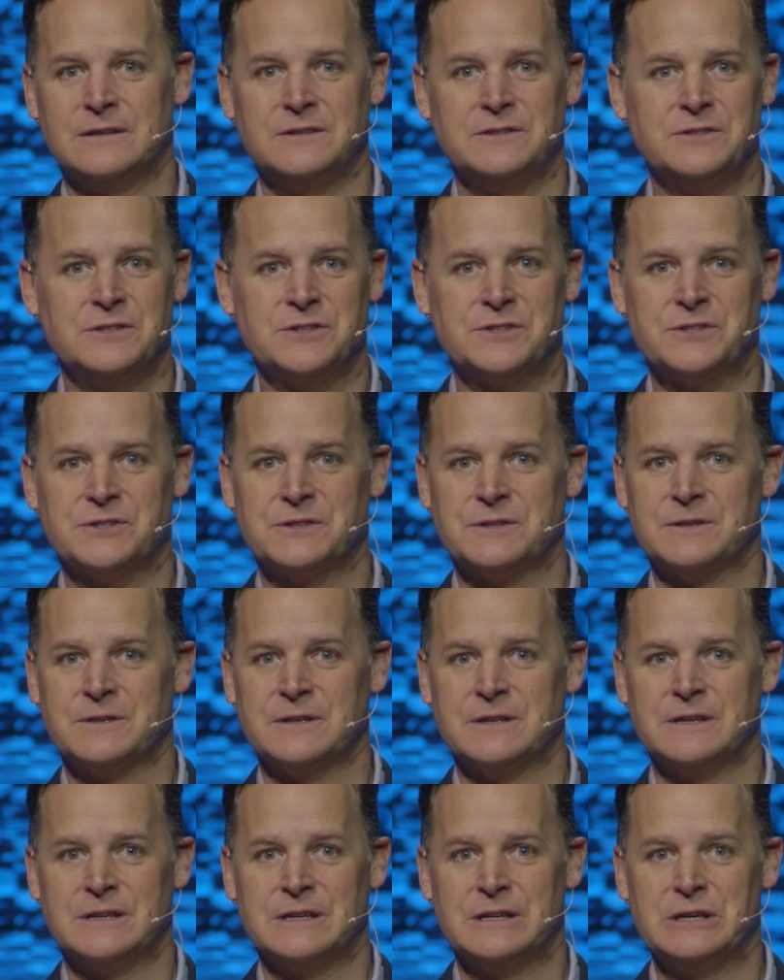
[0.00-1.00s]
Just
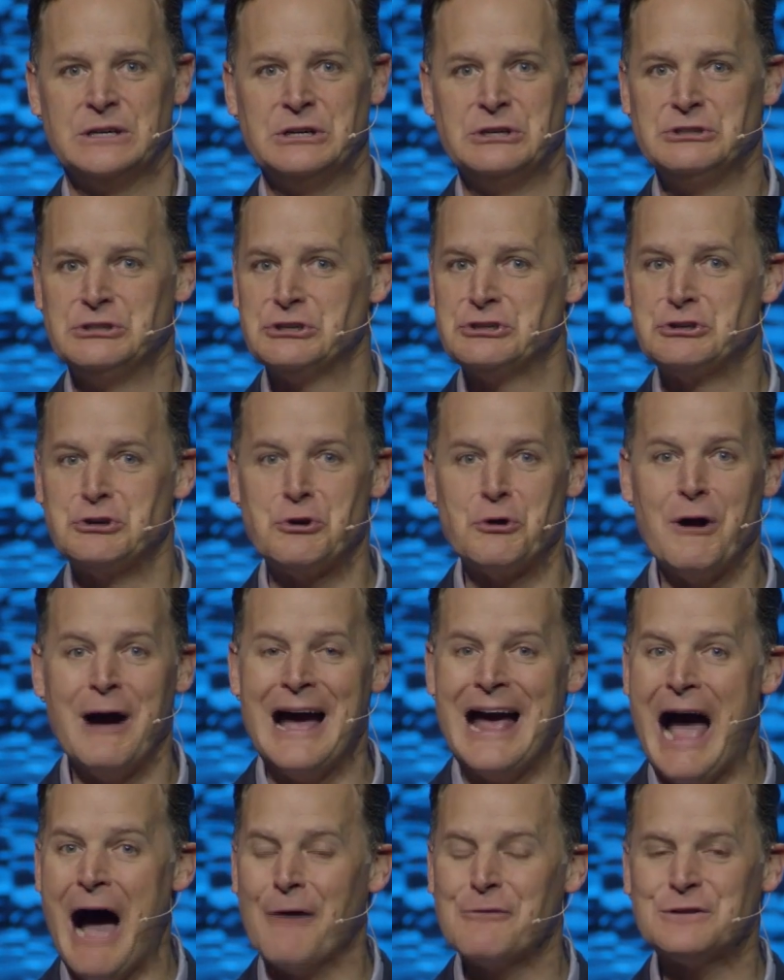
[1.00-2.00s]

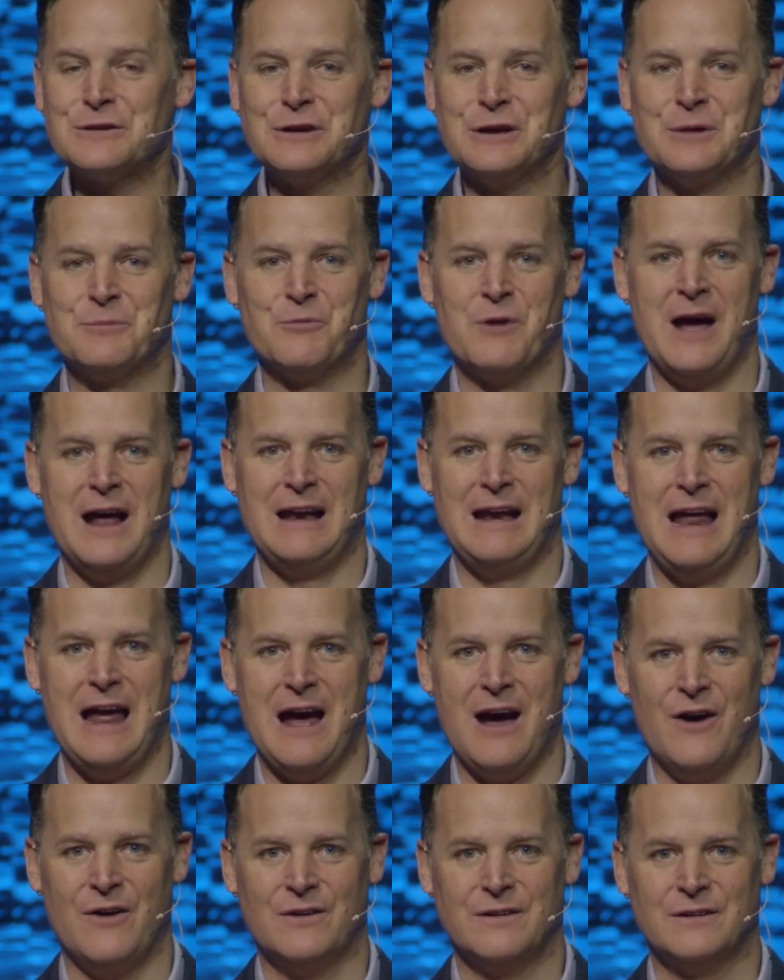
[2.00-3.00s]
cry out to him right now